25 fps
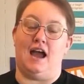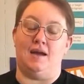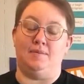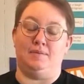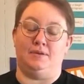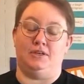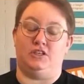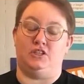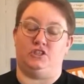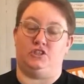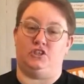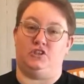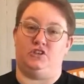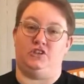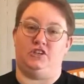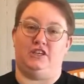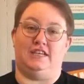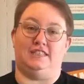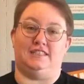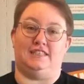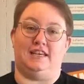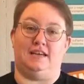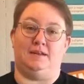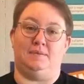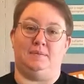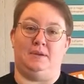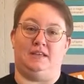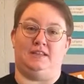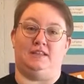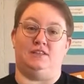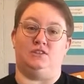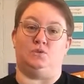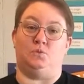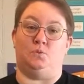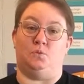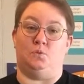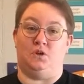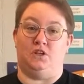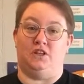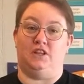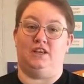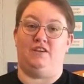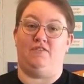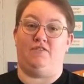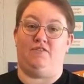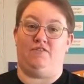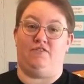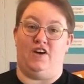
I'm gonna show you guys how to make this really